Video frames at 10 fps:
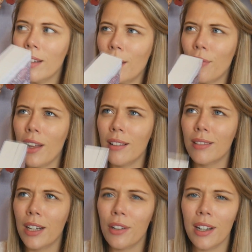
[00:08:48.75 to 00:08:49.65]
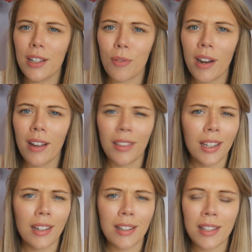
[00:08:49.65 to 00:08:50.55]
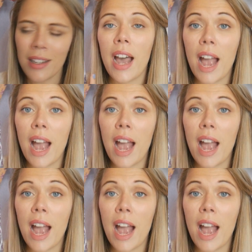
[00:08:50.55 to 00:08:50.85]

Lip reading: If that calculates right, I think it does.